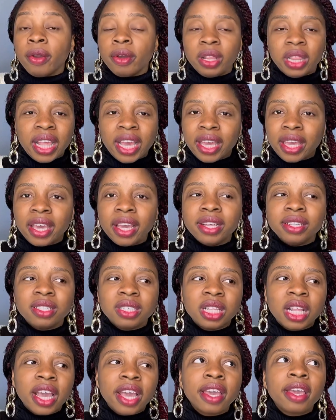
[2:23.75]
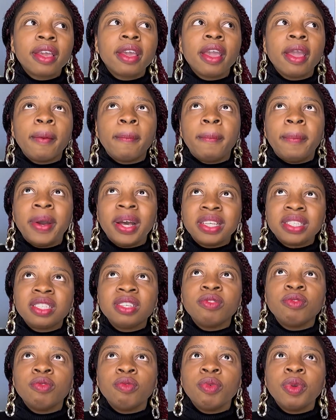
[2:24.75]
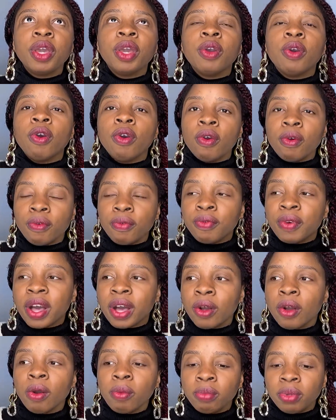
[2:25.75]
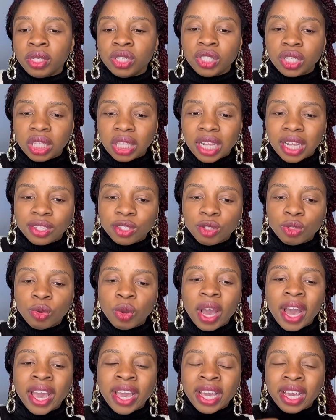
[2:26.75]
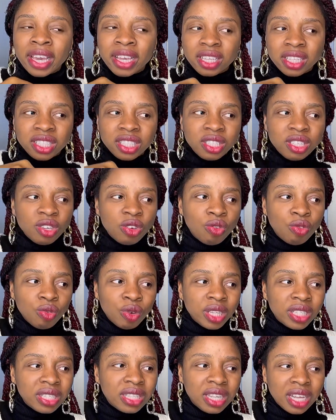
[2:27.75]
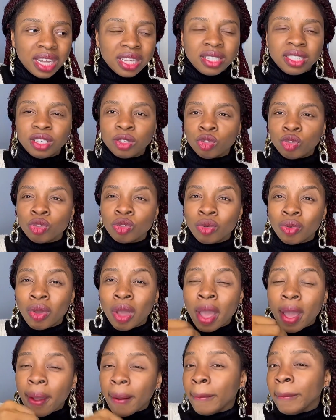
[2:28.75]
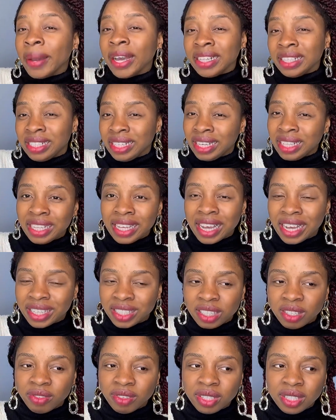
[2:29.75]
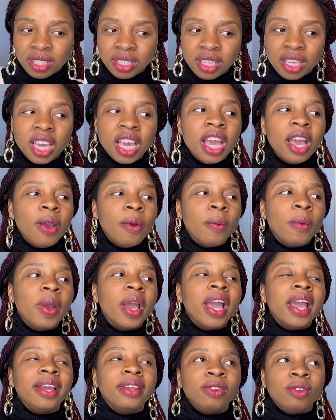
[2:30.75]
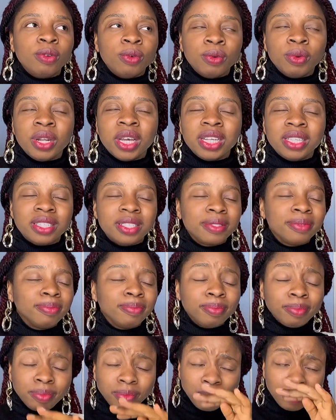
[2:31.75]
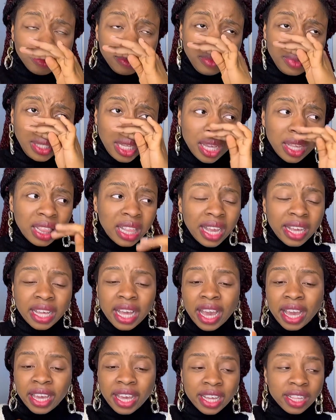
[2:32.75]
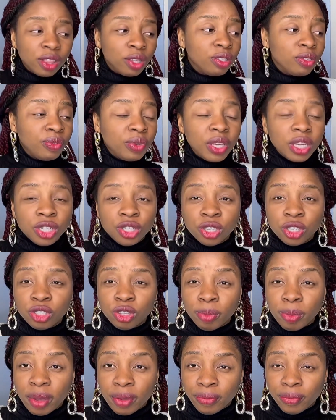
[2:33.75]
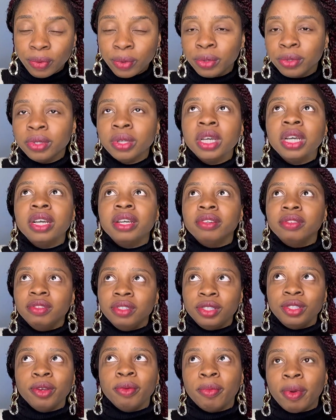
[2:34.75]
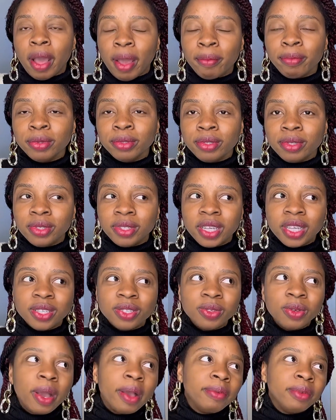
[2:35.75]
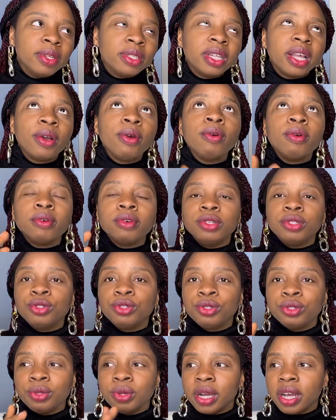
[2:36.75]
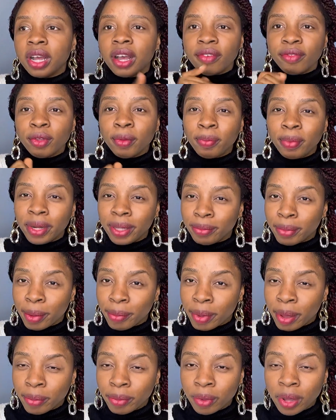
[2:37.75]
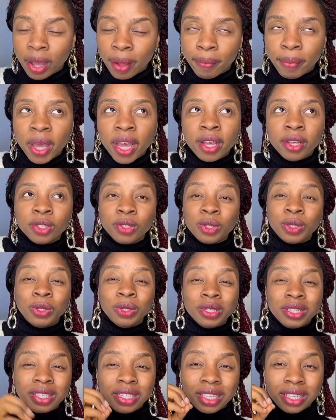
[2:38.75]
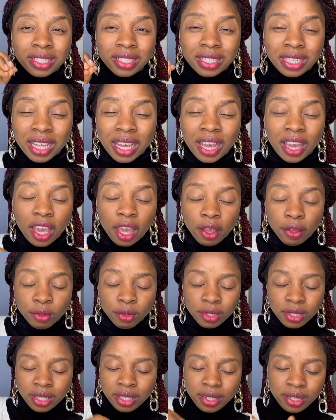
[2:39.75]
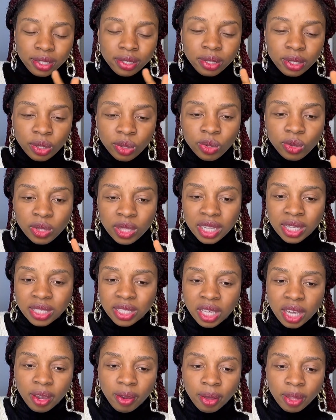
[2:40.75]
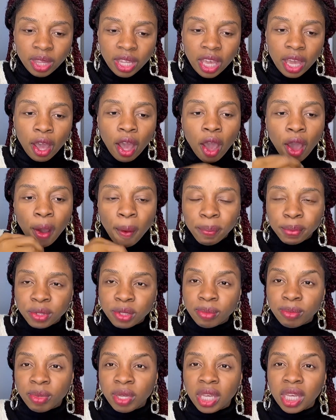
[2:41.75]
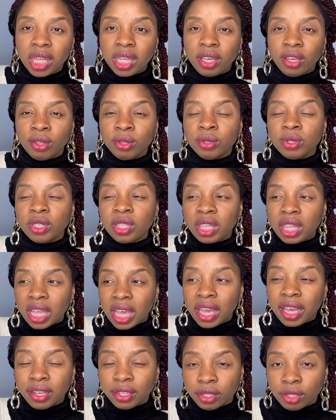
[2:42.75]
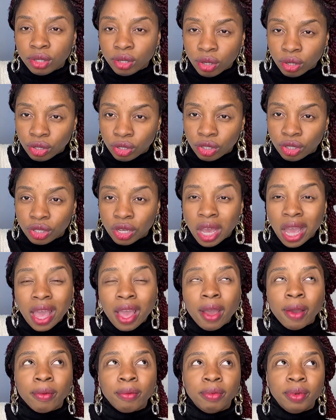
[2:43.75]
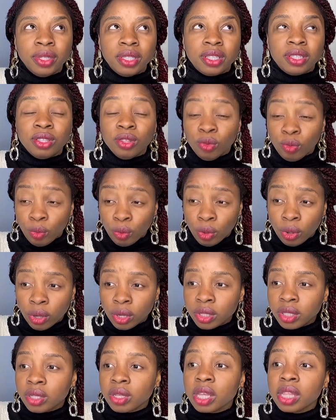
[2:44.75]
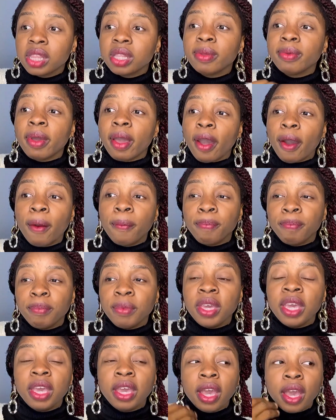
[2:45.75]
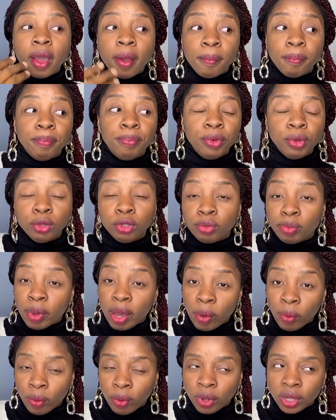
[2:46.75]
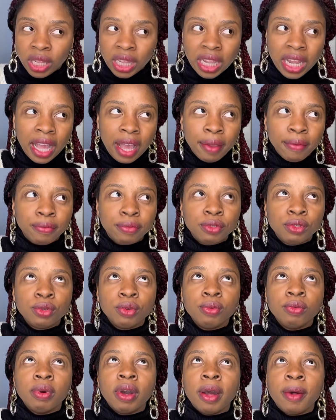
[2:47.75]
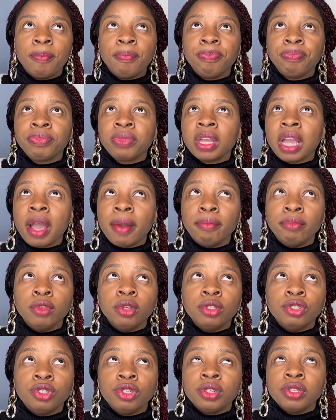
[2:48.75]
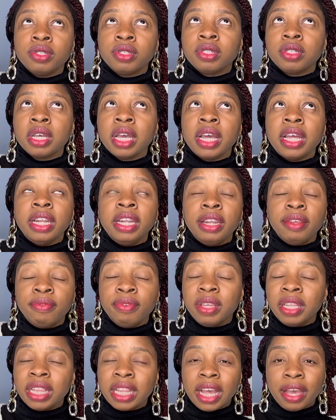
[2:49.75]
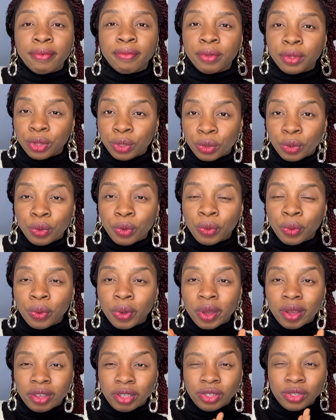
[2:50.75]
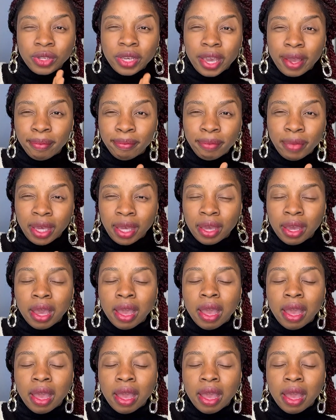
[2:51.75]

Like it's like a passive way of accomplishing that. So I integrate that into my daily activity where I know that like I get notifications on my phone read your Bible today. So I'm just like, oh, it's true. I've not played my Bible app. So those things like those little, little things here and there helped me, you know, stay in touch with the word. It helped me build my word life. So um, I'm not just living life on the go. Do you get me?